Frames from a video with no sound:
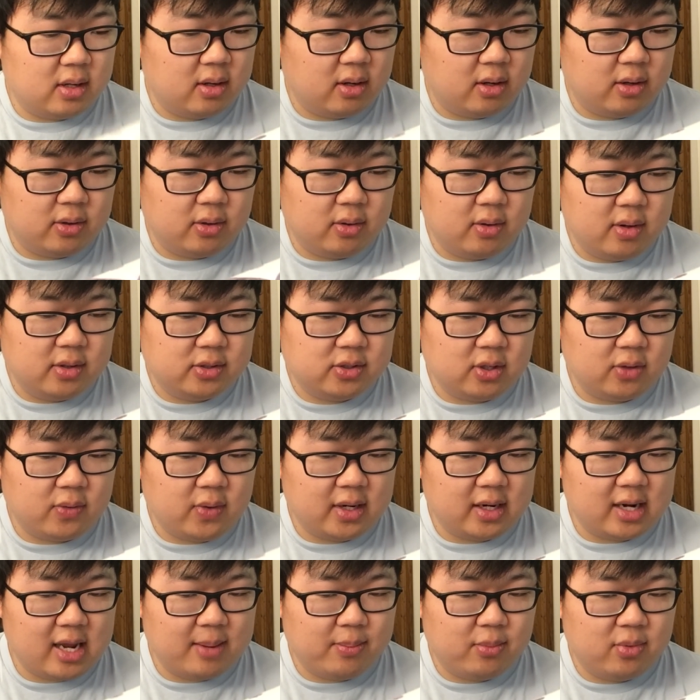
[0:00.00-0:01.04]
SungWon
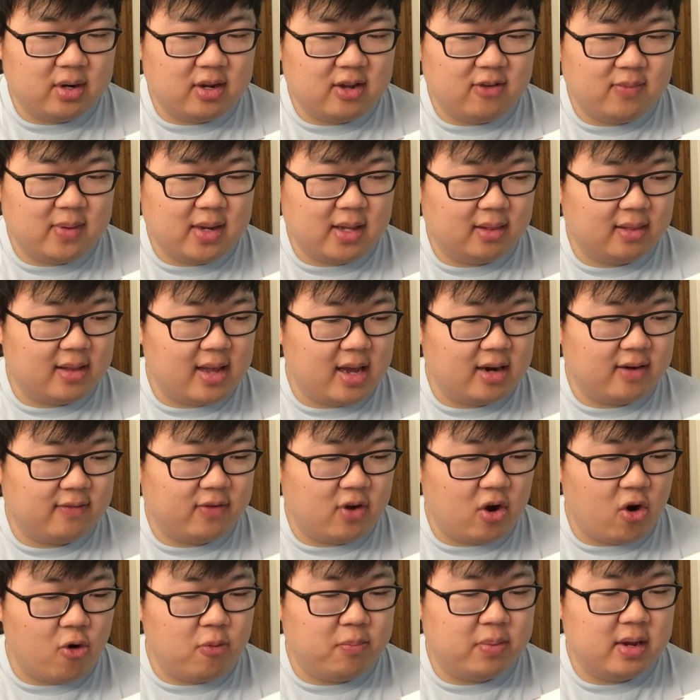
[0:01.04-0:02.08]
and Anne-Marie give me a lot of
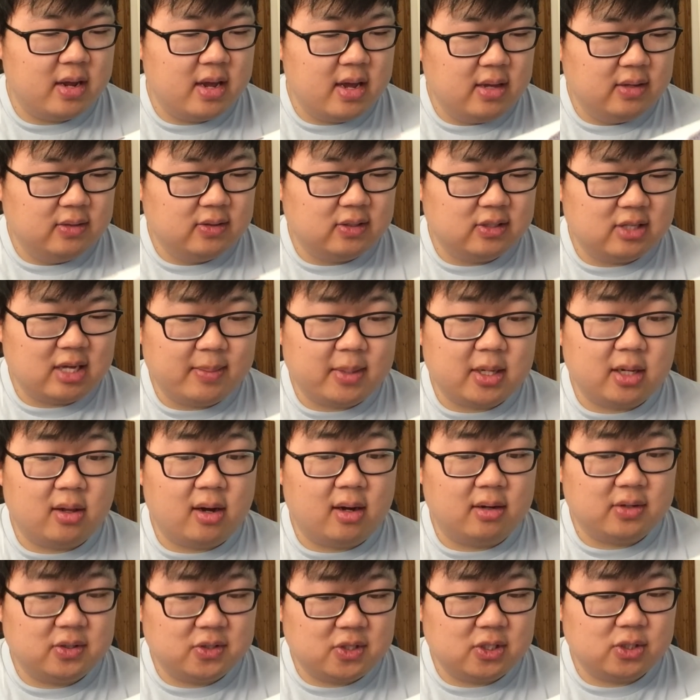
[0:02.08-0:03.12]
hope since I'm in a
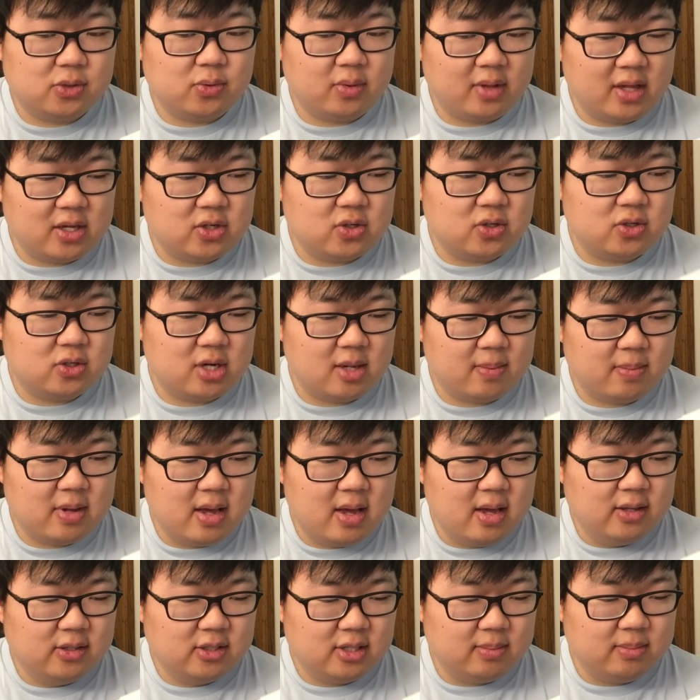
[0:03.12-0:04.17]
long-distance relationship.
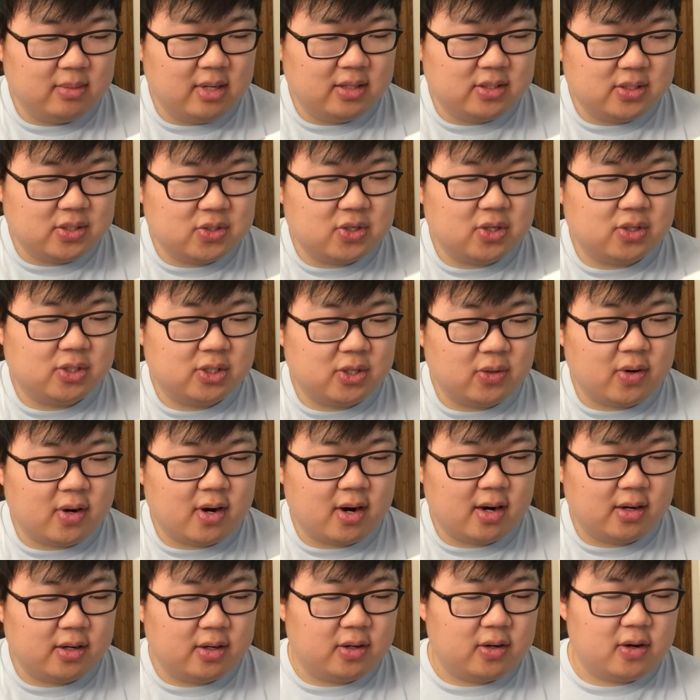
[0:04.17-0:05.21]
Some nights it's just so
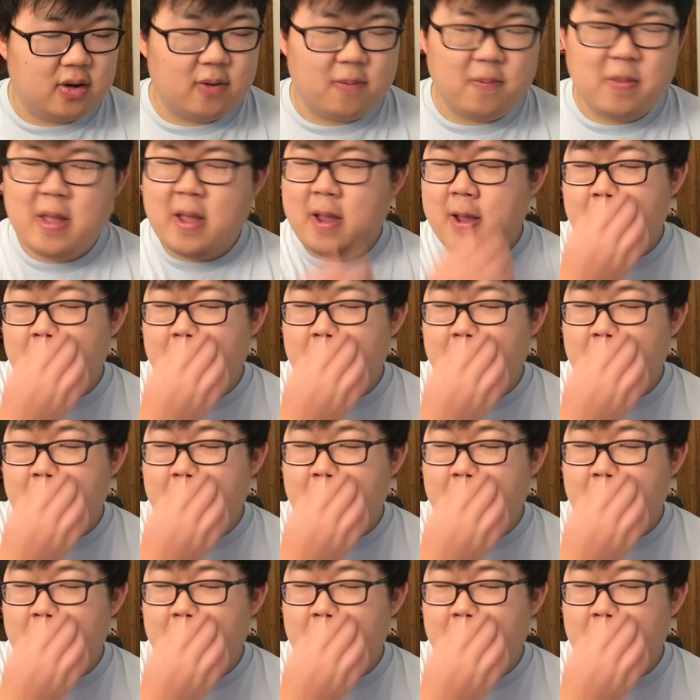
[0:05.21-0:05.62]
hard, you know.